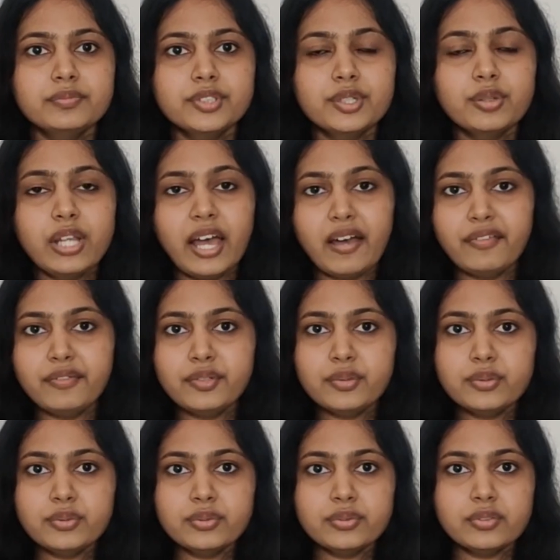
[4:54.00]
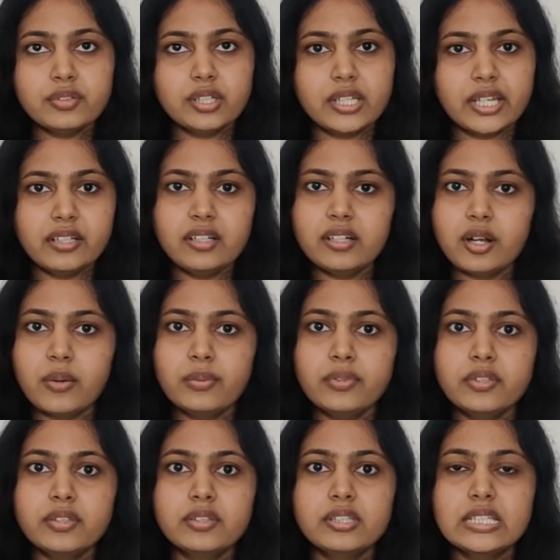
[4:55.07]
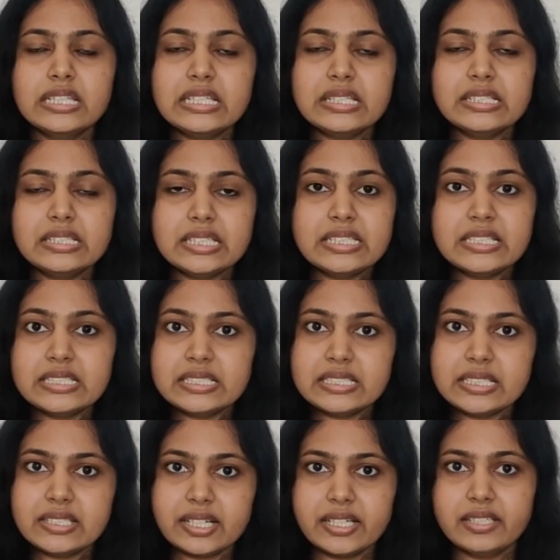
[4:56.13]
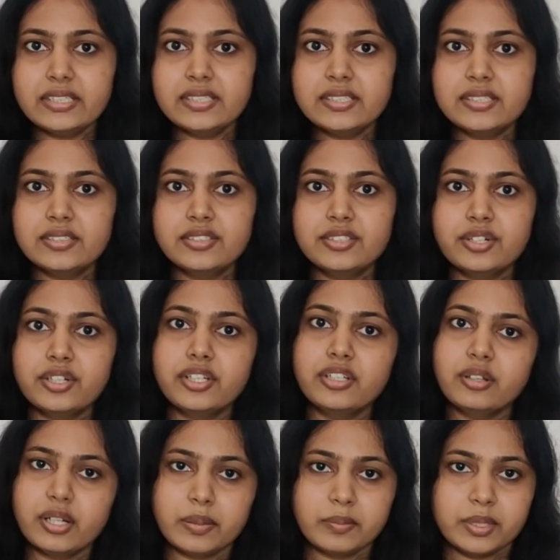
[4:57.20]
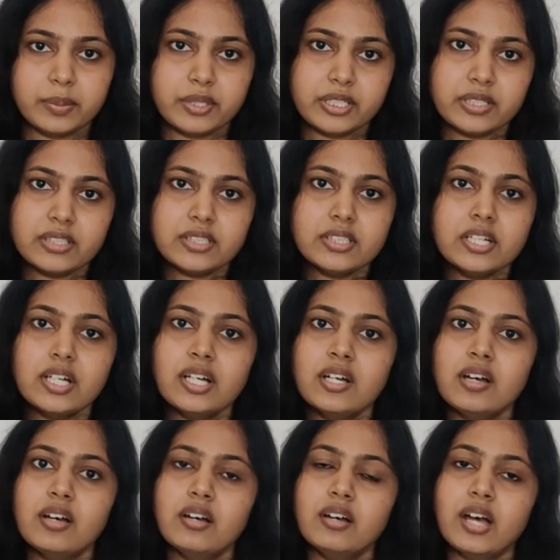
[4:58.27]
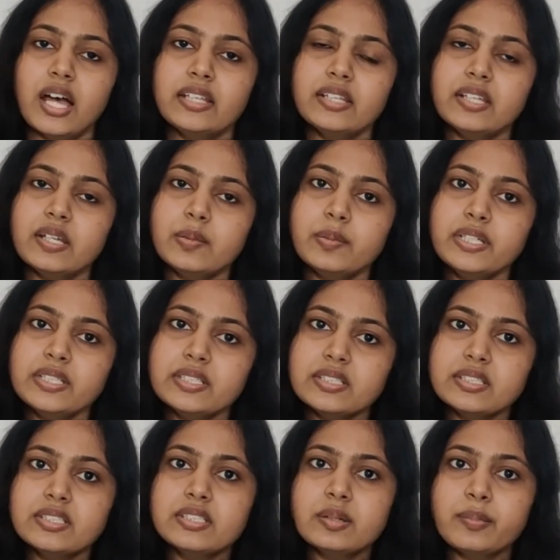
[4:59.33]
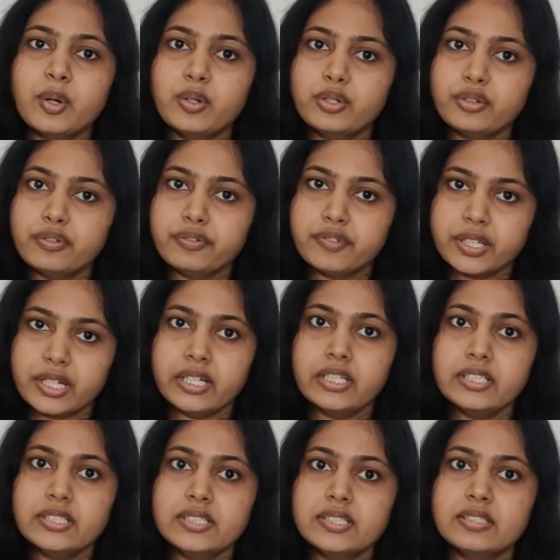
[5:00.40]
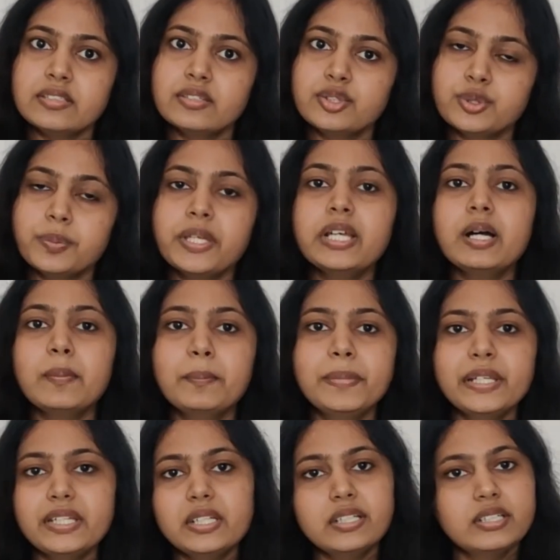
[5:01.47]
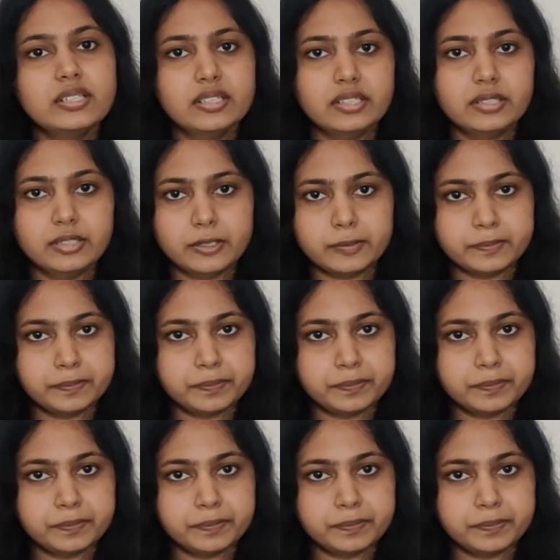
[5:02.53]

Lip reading: You'll have to get around 360 credits during your MBBS, and there will be certain amount of credits to be completed in a year.